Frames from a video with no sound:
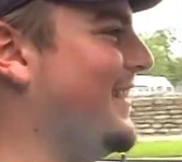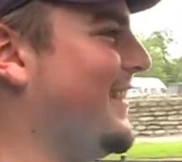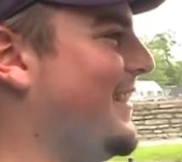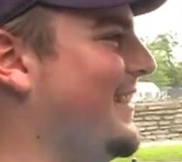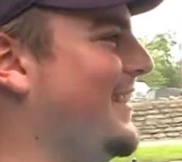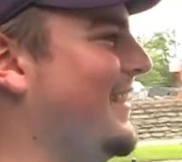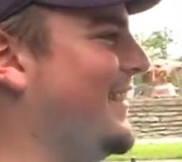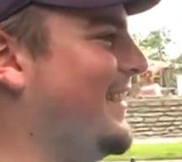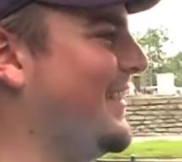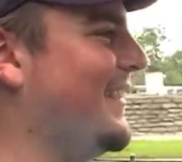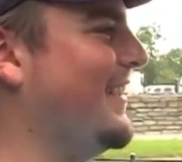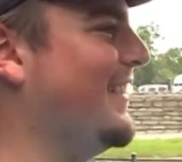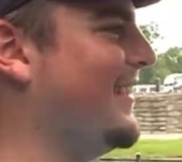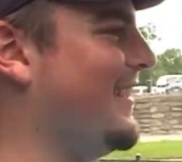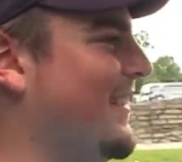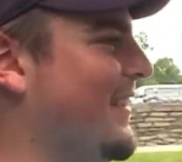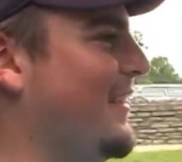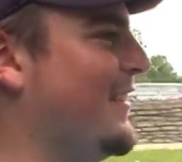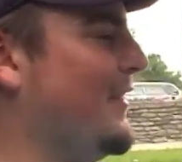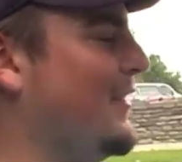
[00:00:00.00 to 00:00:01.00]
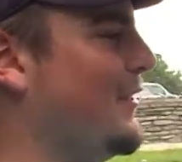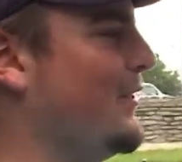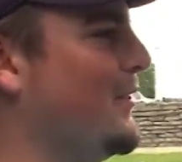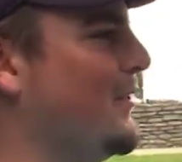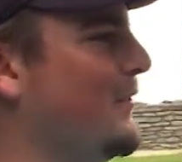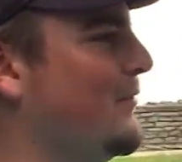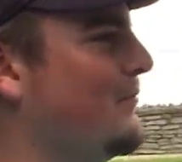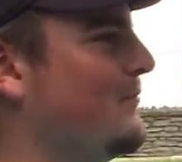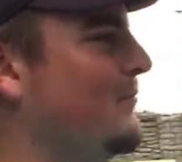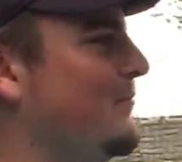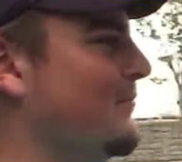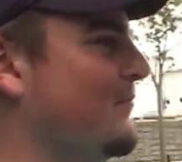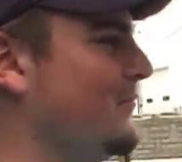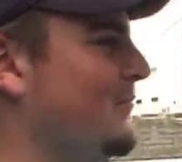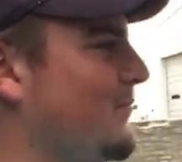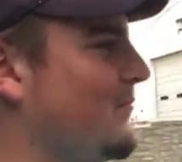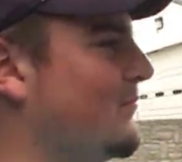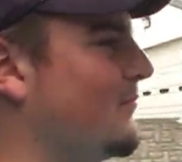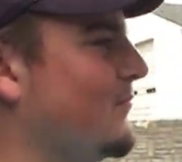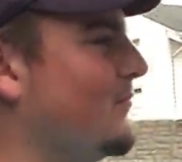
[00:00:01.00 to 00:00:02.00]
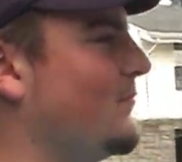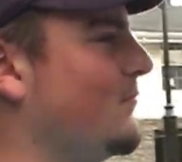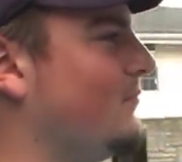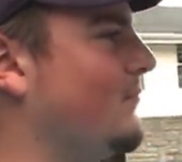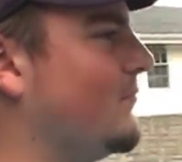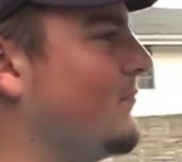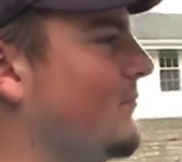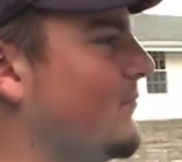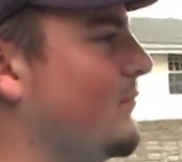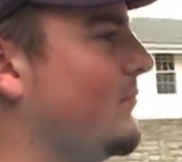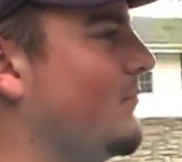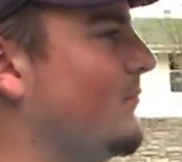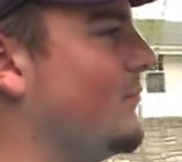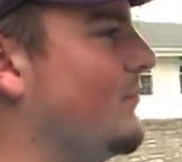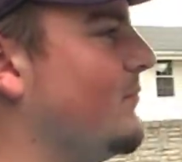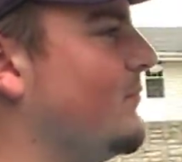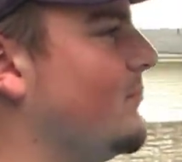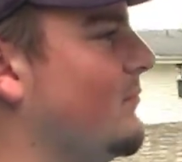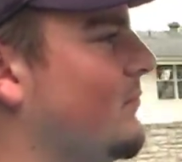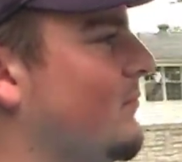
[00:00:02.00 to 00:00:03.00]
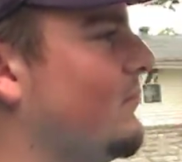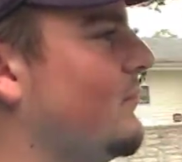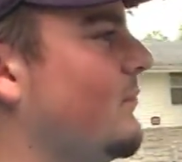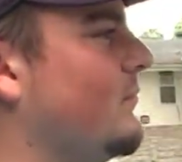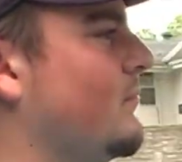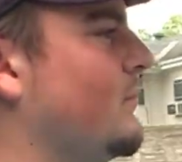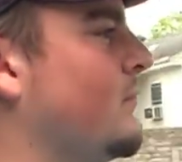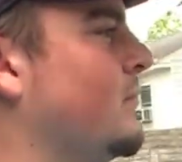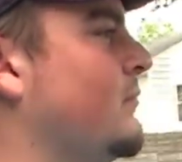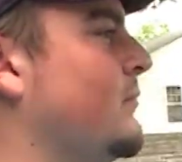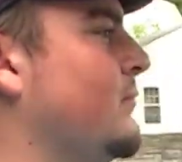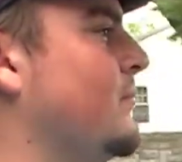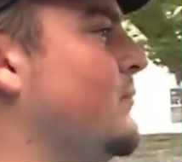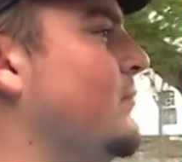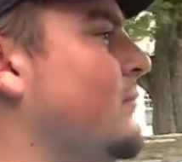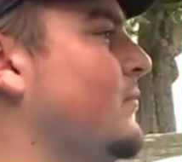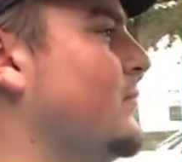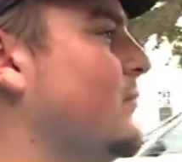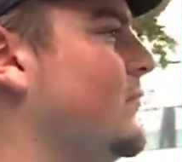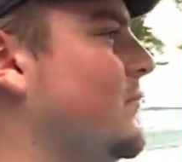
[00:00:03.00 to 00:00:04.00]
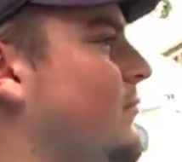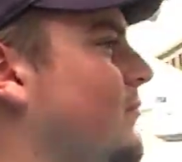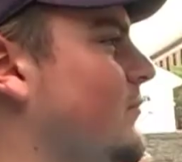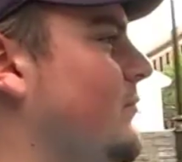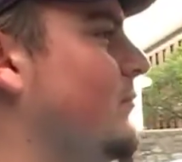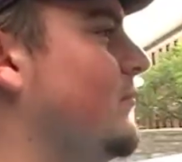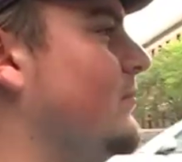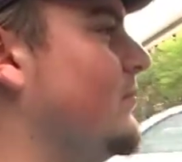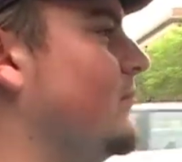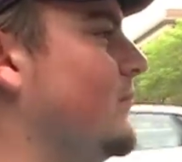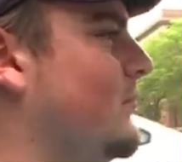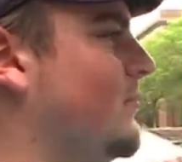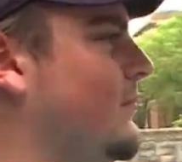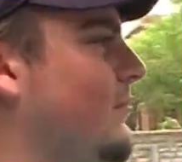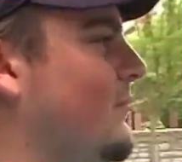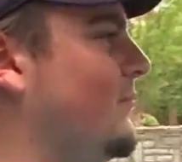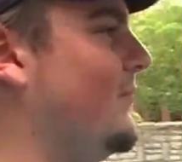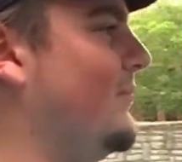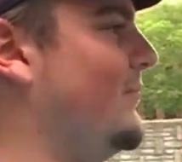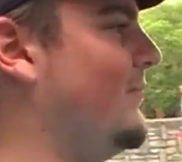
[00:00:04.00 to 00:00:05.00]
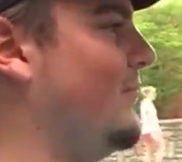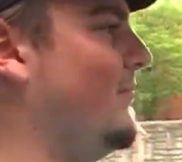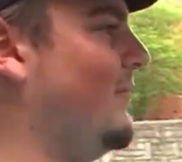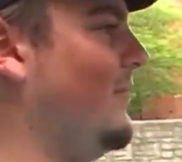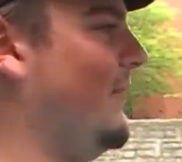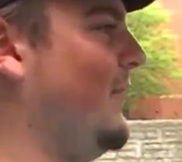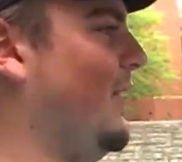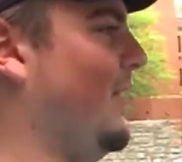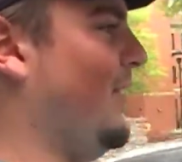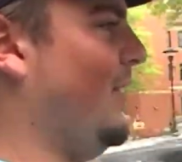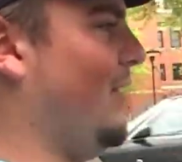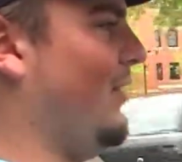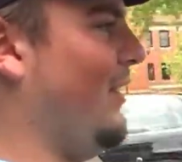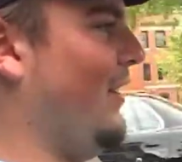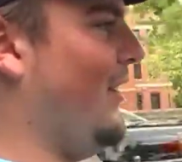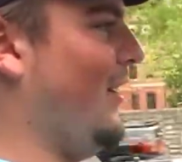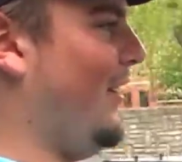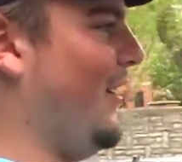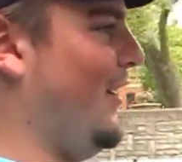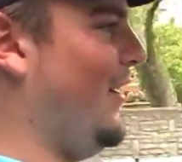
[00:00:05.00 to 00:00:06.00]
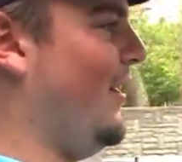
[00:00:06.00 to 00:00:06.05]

Certainly, I think that's one of the many perils of leaving a place that you once called home and then returning after a long time away.